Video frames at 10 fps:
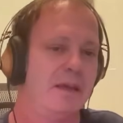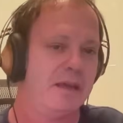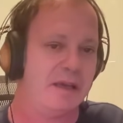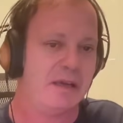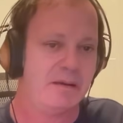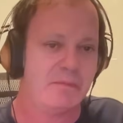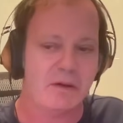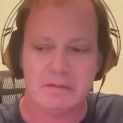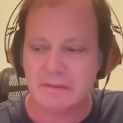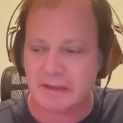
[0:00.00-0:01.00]
It
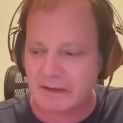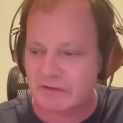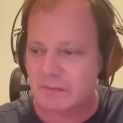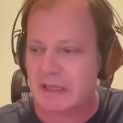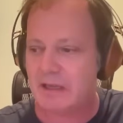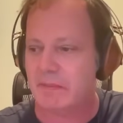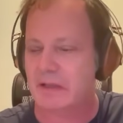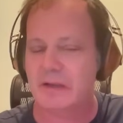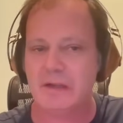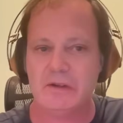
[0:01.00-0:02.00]
gives me the
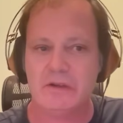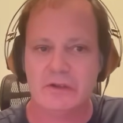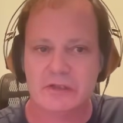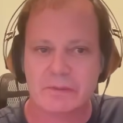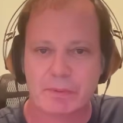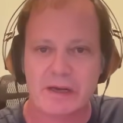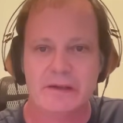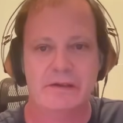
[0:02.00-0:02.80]
ability to use Spring.